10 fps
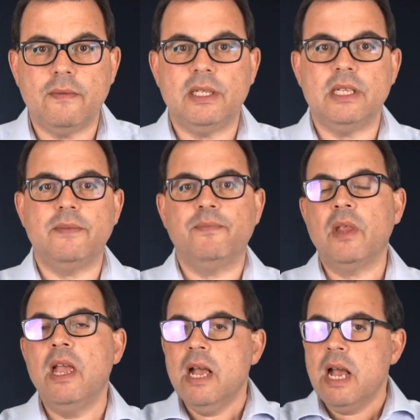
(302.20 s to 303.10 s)
services.
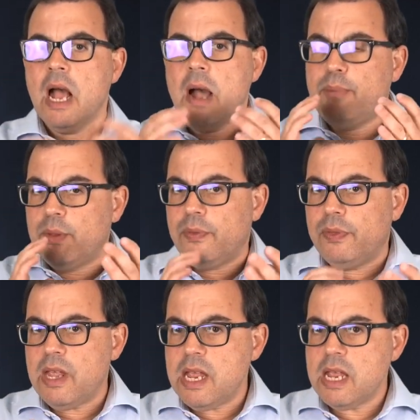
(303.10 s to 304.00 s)

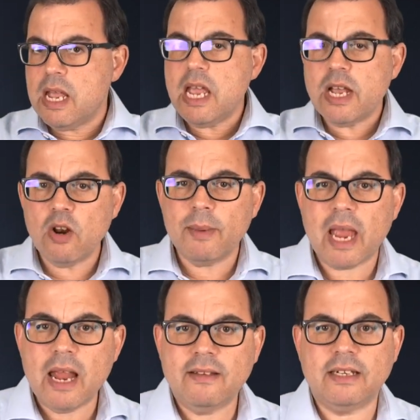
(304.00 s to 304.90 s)
But the
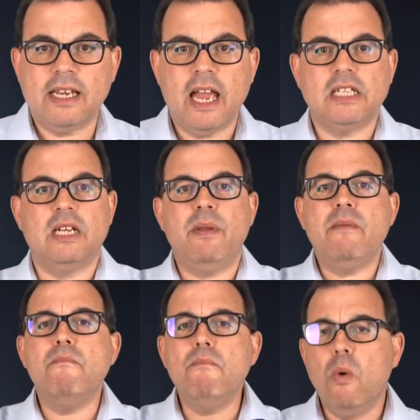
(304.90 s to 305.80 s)
economic entity has to
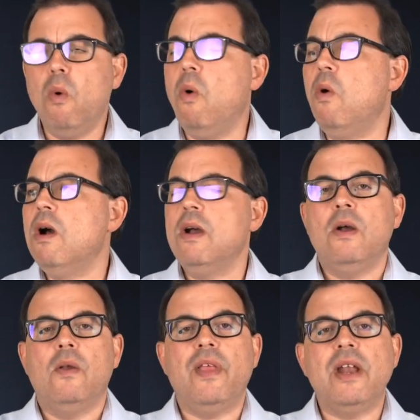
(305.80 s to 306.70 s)
be more
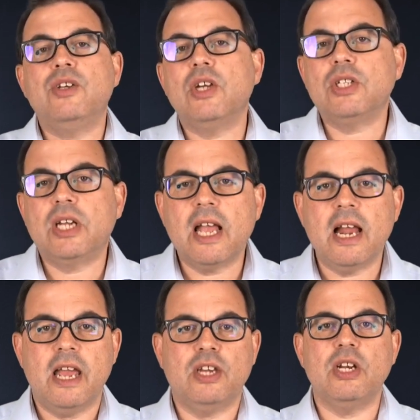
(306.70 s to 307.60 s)
than just a
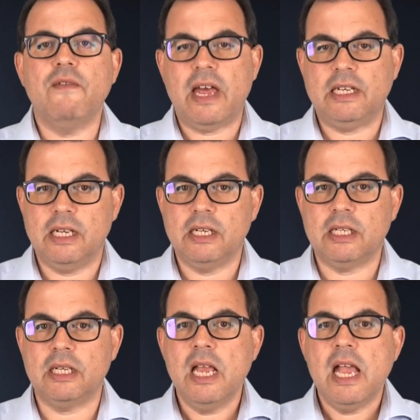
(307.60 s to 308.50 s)
collection of
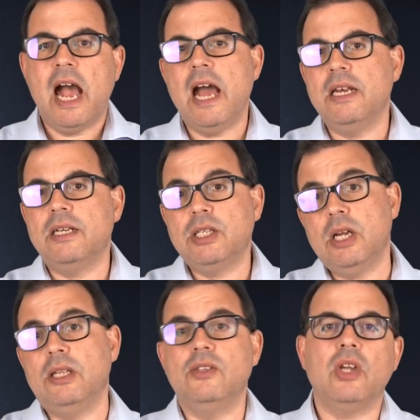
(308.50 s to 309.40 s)
assets. And
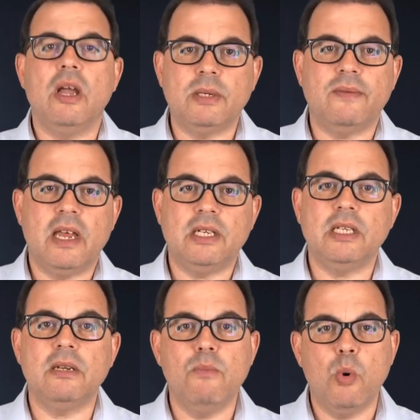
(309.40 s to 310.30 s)
certain types of
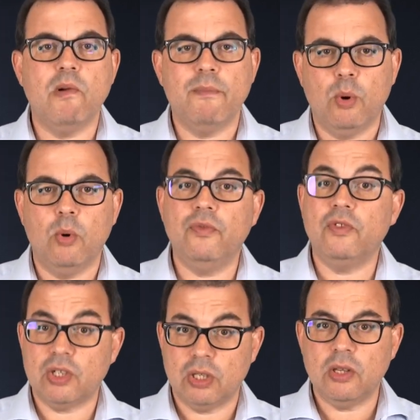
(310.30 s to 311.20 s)
assets are more
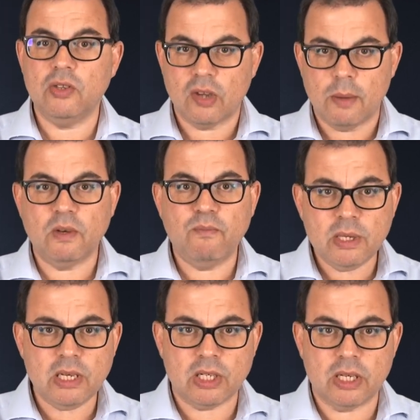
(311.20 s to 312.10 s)
important to certain types of
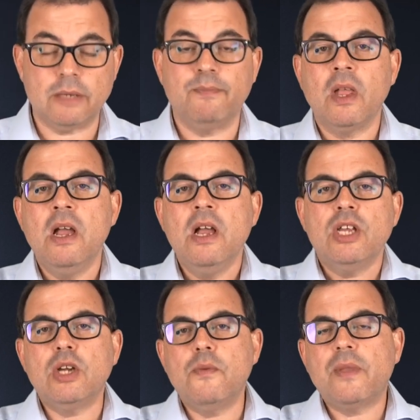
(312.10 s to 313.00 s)
businesses.
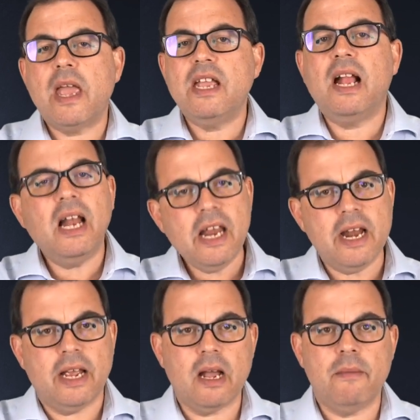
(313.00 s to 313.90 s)
So a
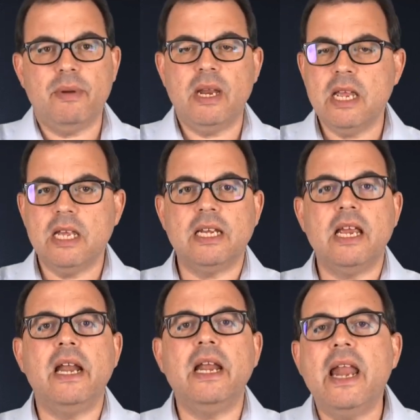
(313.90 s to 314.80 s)
cleaning company is
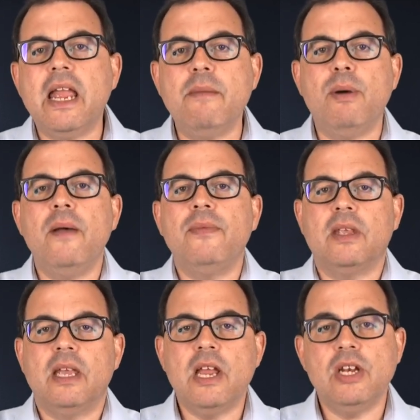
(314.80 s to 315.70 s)
a labour
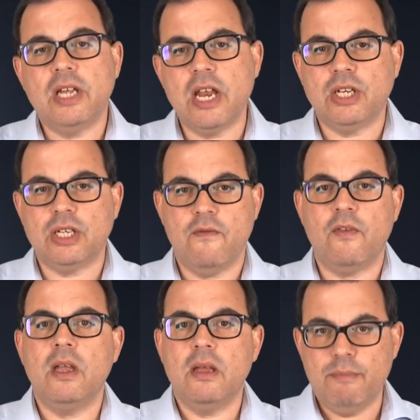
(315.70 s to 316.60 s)

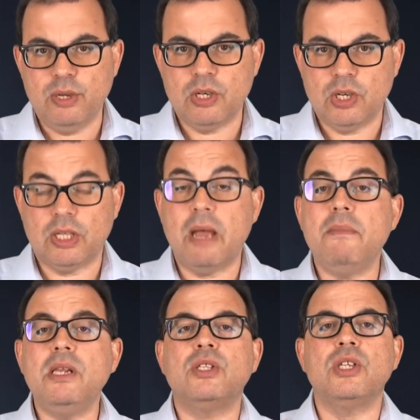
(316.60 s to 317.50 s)
intensive business.
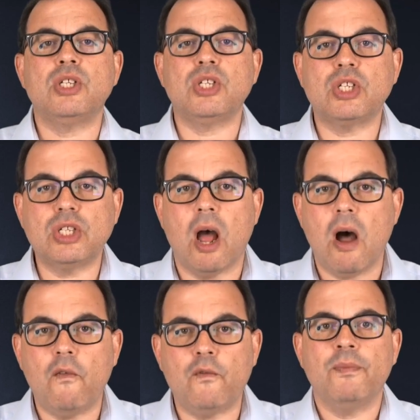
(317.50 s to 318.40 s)
That means that
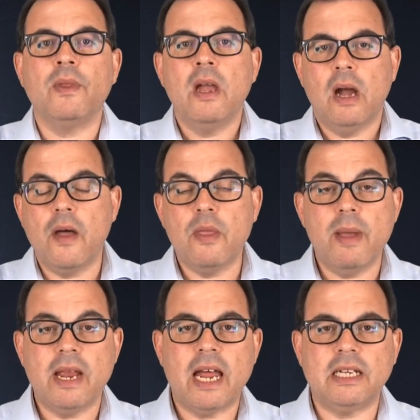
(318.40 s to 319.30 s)
staff are the
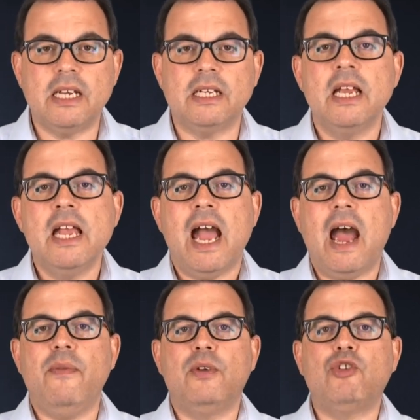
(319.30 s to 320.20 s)
main asset,
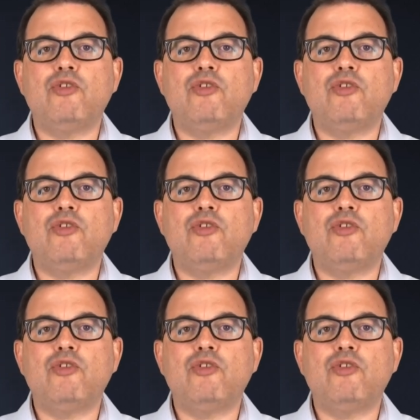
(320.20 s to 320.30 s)
and the